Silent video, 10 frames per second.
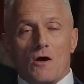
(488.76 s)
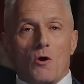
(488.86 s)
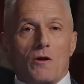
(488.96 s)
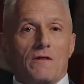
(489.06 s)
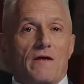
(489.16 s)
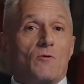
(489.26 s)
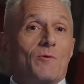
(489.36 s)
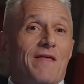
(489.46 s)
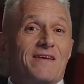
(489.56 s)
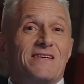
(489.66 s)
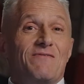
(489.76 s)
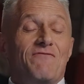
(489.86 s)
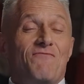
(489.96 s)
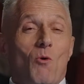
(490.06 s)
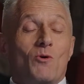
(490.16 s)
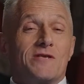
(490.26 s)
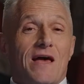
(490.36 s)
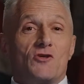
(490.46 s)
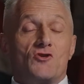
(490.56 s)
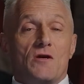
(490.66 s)
Go to
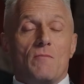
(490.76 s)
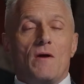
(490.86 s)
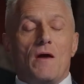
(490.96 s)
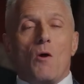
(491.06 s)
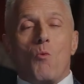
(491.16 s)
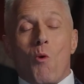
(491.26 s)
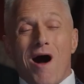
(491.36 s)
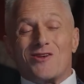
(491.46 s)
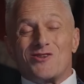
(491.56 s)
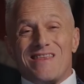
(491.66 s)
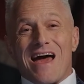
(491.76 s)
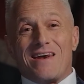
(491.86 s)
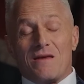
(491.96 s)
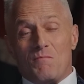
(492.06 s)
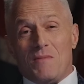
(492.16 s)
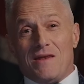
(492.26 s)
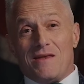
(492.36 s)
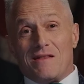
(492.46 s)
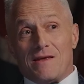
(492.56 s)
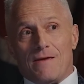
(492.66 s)
londonreal.tv/Jim, watch that
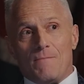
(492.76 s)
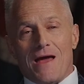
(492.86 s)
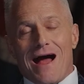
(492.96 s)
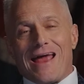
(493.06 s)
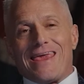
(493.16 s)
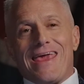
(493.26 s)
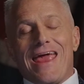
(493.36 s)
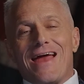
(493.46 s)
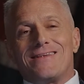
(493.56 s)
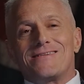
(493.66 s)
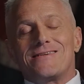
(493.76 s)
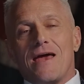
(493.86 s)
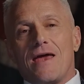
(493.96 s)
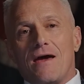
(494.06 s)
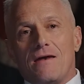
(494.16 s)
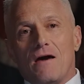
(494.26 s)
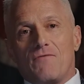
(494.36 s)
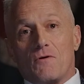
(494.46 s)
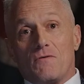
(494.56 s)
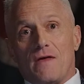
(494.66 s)
immediately. I can't say
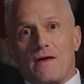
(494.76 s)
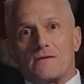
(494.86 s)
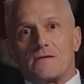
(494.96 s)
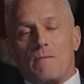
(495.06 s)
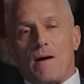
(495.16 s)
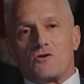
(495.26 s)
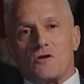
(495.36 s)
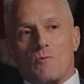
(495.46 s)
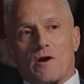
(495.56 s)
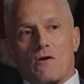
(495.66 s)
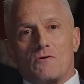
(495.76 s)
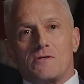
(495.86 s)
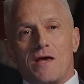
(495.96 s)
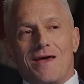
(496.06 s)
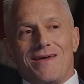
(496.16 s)
enough good things about Jim Rickards.